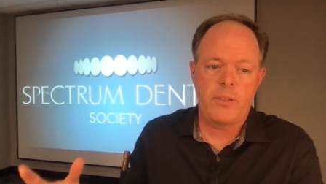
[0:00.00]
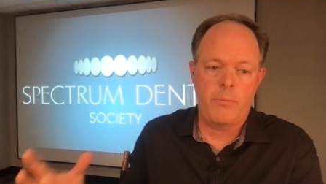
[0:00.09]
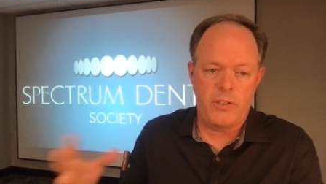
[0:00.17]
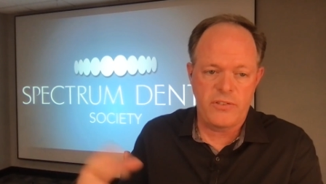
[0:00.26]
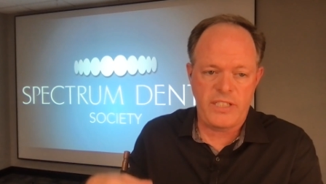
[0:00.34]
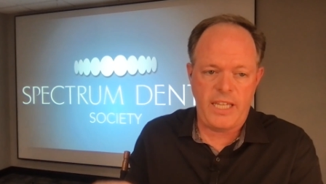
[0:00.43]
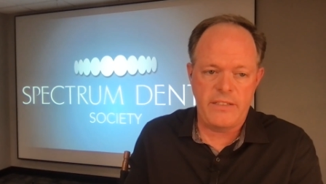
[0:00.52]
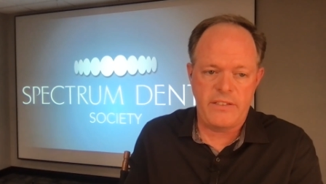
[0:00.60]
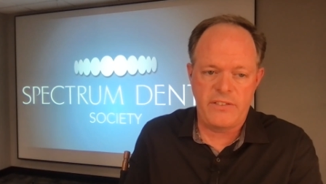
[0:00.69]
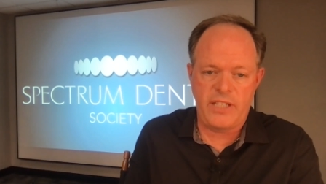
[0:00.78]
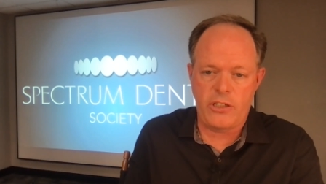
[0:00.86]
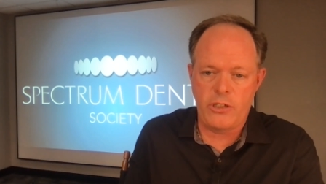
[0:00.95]
some of those
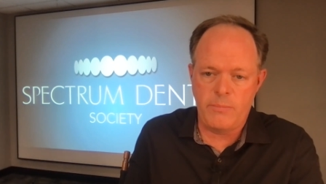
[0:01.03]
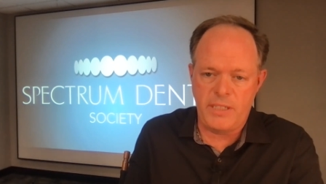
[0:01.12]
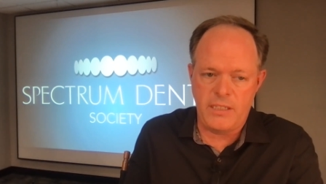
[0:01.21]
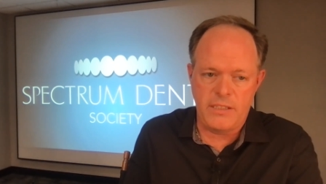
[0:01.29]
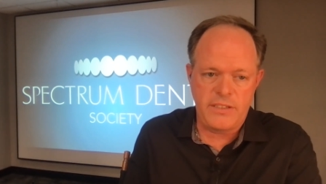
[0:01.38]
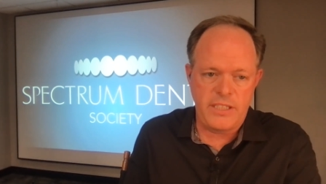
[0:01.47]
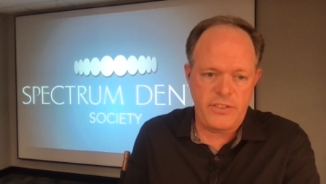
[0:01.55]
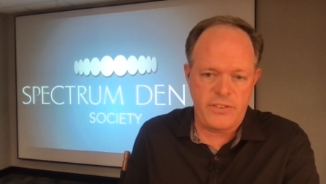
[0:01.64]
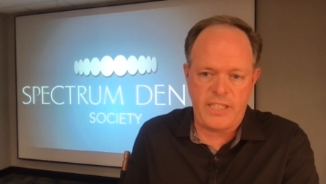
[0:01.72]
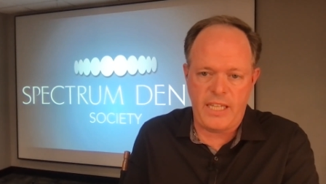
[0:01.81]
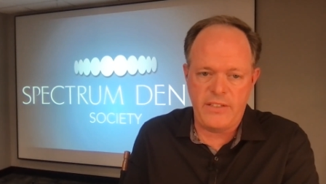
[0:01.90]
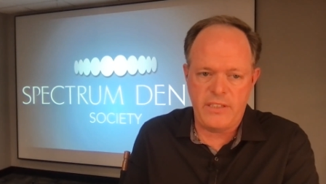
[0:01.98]
cases that could be
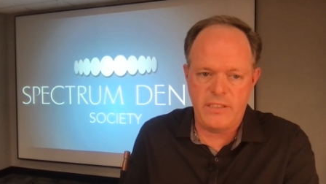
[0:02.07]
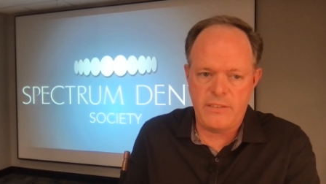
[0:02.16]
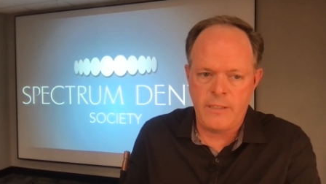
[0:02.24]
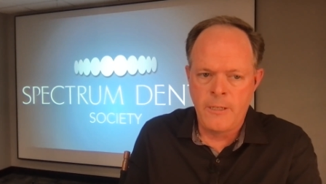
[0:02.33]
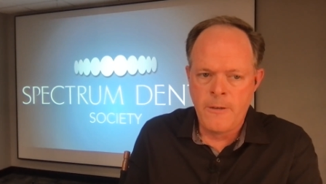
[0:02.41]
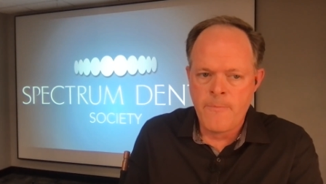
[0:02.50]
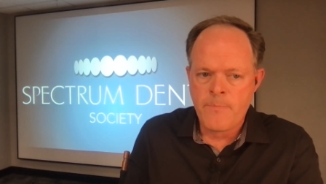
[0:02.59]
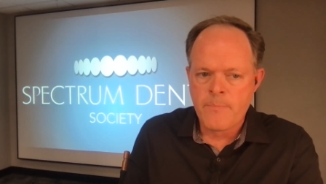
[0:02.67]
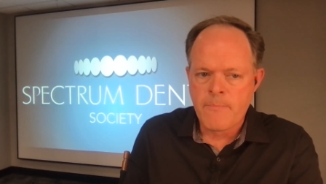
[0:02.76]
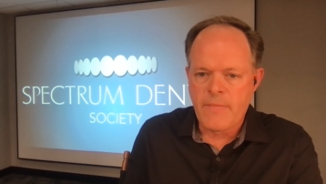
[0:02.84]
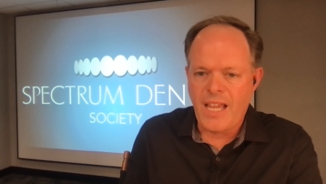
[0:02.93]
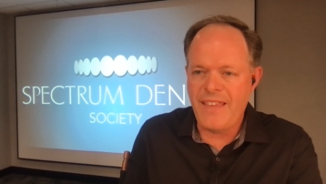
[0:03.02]
litigious cases,
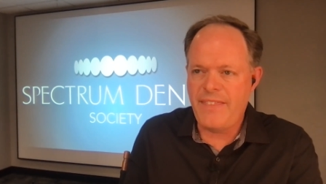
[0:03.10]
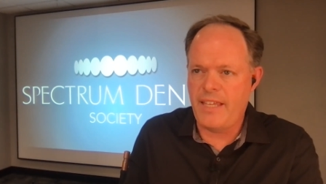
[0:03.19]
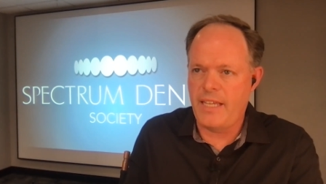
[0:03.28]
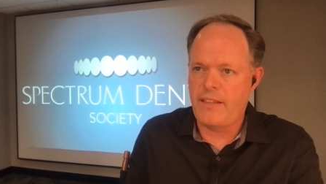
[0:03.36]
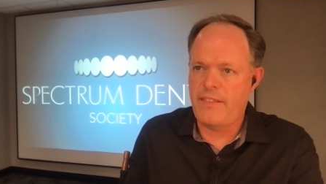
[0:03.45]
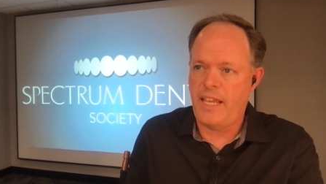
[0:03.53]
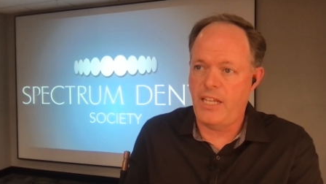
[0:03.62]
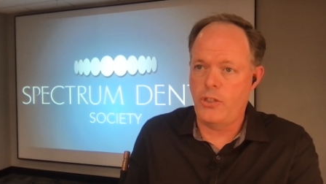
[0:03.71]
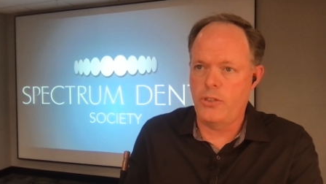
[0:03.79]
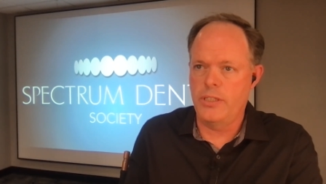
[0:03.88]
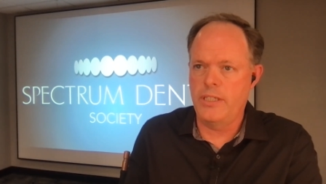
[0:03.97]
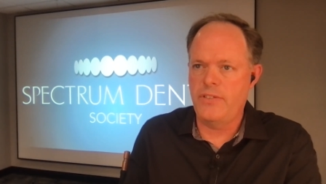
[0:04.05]
I think, thank
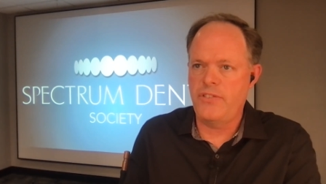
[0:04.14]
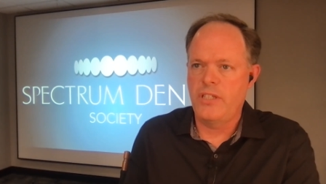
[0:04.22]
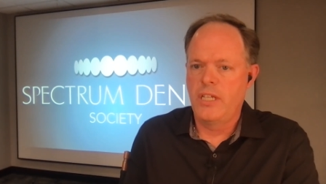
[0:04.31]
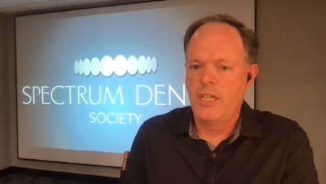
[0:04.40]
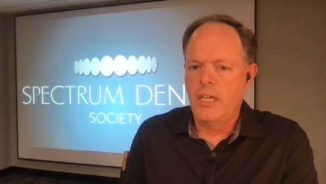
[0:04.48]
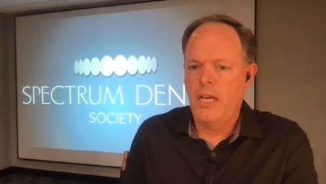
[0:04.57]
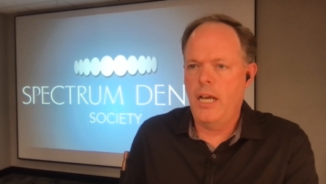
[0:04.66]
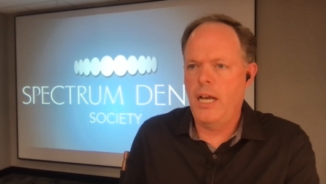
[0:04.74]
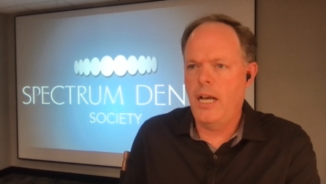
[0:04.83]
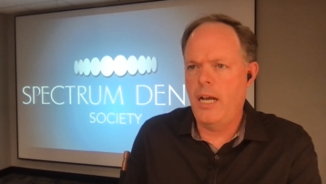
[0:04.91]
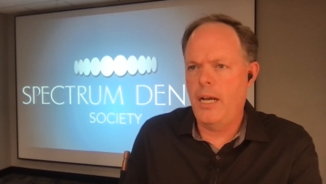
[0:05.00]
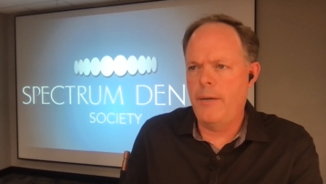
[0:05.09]
goodness,
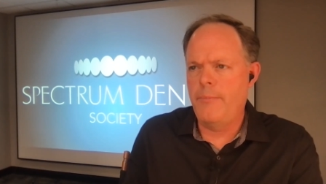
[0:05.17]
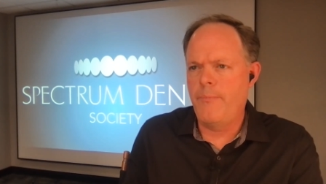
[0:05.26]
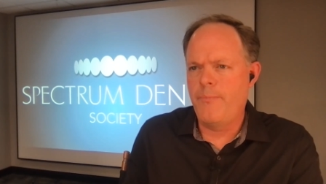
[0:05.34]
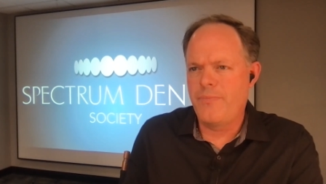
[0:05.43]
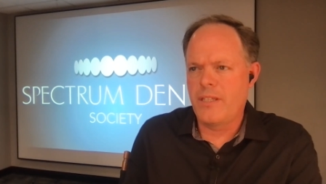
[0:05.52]
um,